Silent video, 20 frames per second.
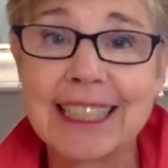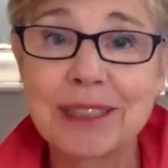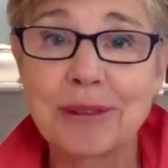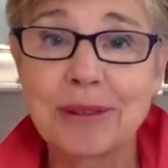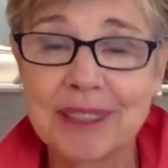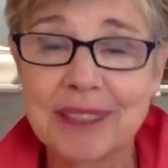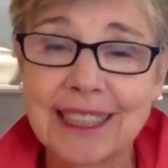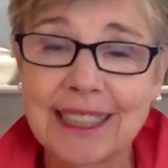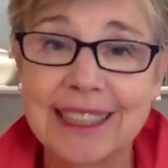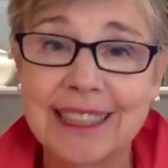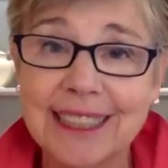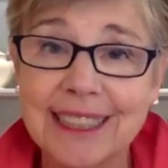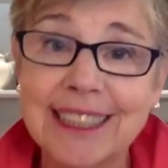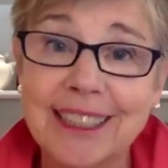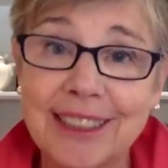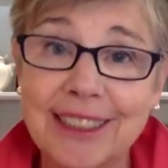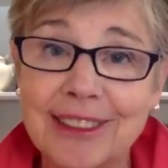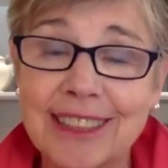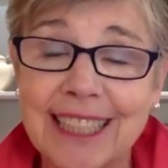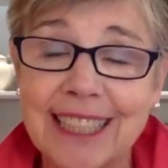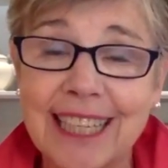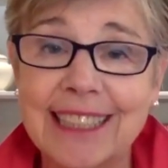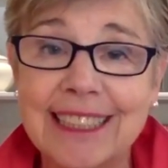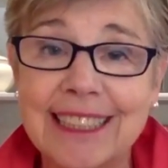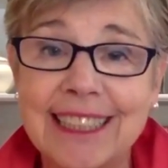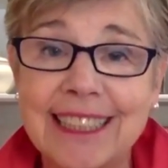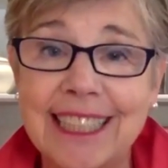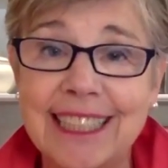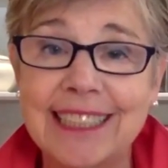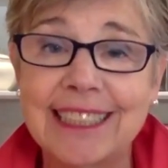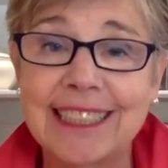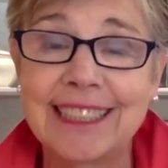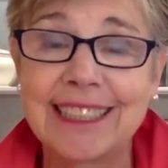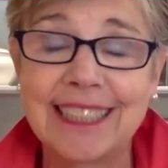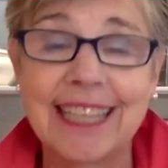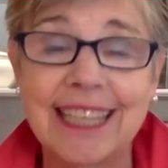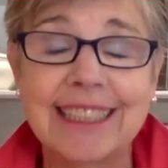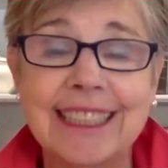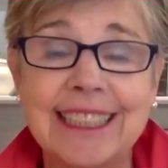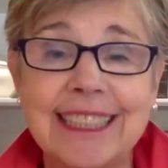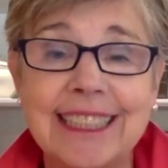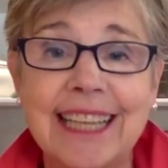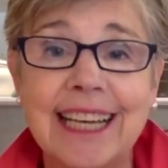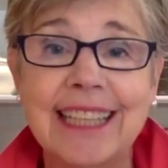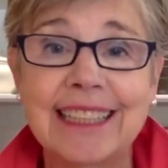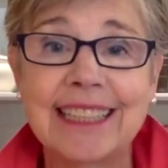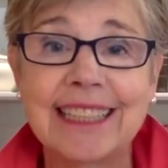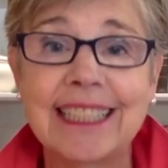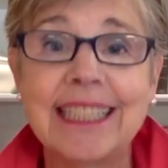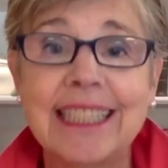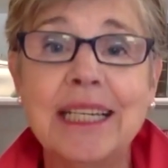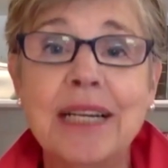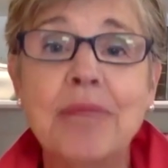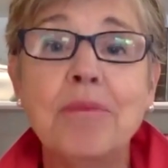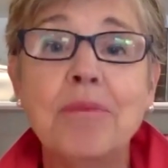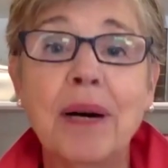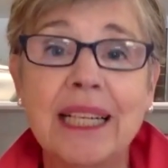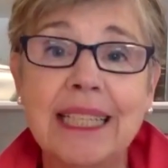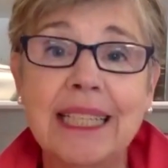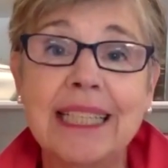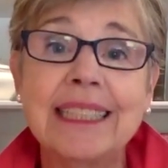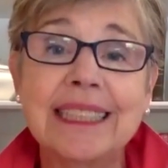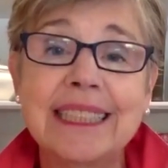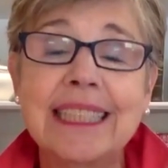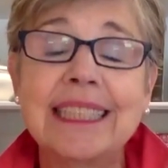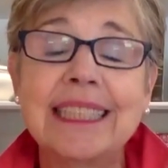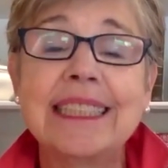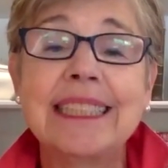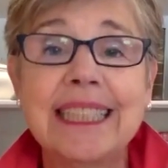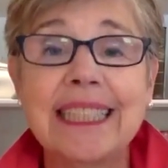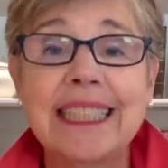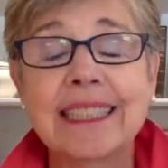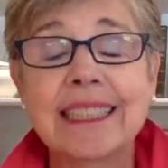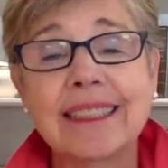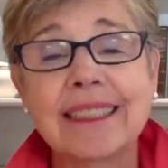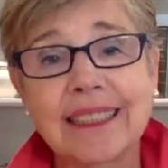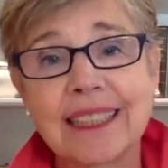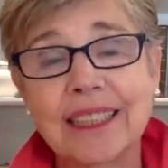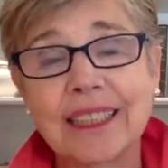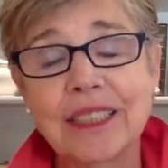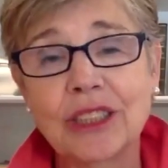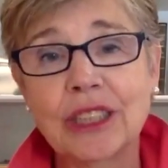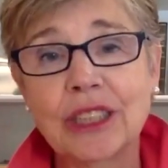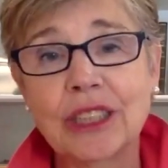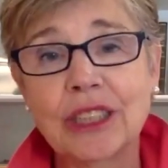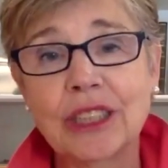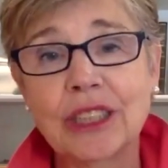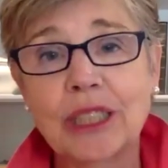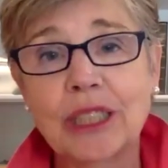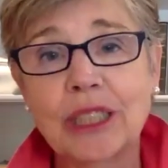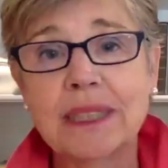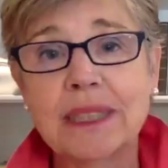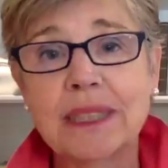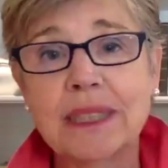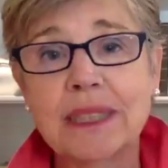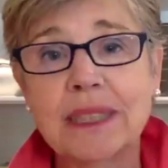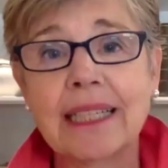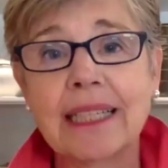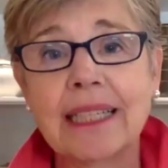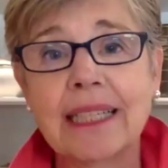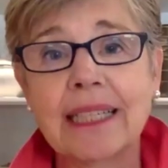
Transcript: as it was considered in 1990, but is indeed a leadership skill.